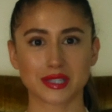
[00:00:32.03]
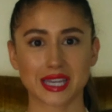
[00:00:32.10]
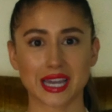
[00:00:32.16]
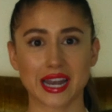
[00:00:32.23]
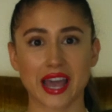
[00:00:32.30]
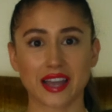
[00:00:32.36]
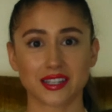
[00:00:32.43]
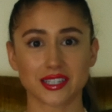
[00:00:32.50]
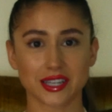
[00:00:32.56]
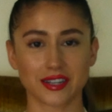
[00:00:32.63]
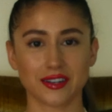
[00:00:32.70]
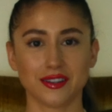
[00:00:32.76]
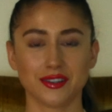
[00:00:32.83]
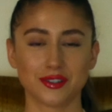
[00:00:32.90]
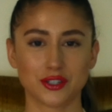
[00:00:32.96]

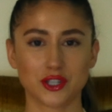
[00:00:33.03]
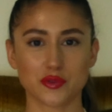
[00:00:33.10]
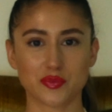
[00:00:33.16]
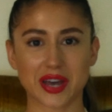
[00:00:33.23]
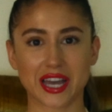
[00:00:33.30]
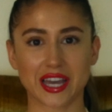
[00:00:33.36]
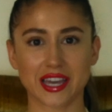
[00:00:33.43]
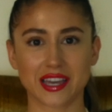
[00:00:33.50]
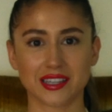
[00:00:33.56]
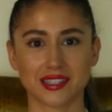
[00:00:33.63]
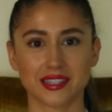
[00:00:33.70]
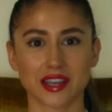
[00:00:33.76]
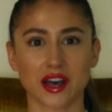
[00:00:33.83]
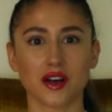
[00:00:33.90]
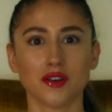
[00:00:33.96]
connected to
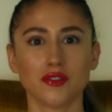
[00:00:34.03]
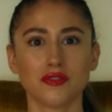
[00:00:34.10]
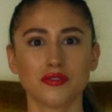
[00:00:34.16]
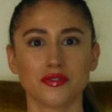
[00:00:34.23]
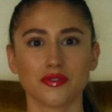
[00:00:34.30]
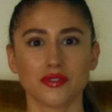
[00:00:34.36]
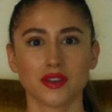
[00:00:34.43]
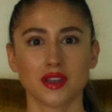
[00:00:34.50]
myself,